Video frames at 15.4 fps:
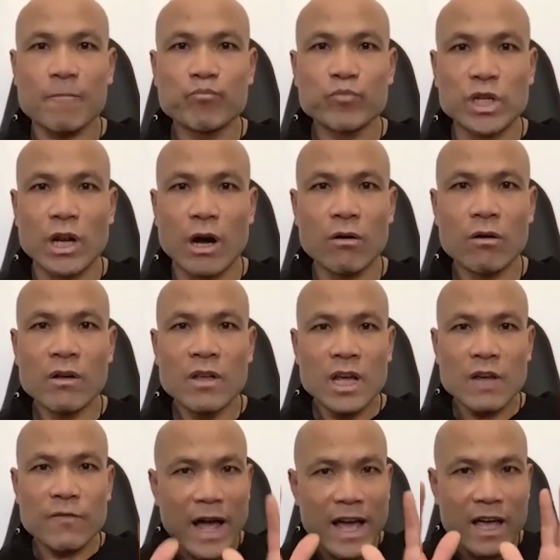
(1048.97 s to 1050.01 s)
You know,
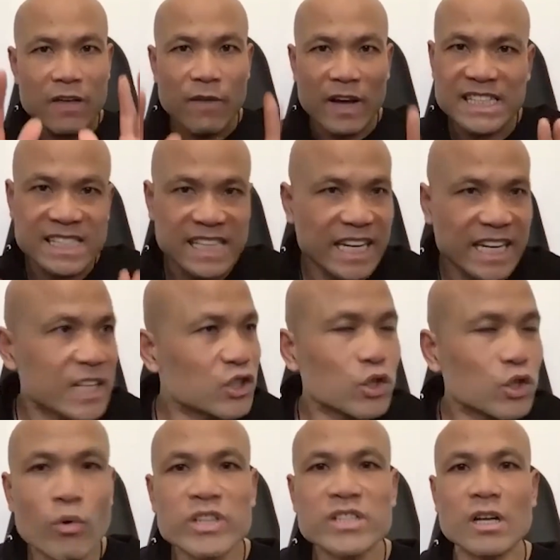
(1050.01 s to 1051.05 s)
if I send into
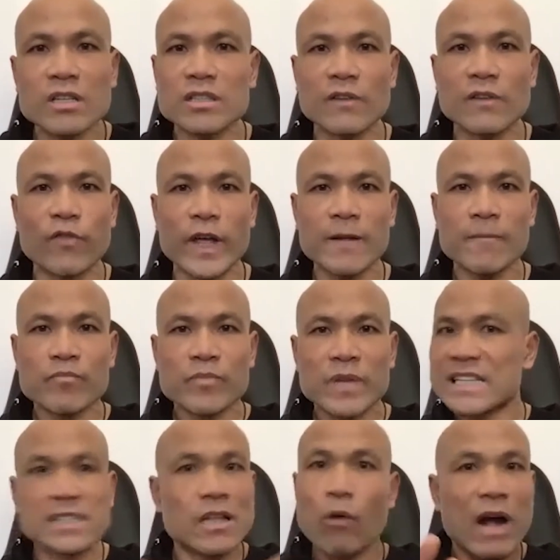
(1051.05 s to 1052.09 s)
doing certain thing,
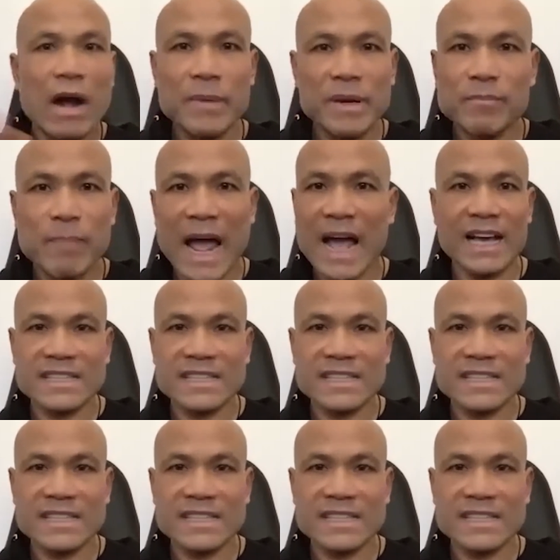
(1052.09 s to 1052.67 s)
it's no coming back.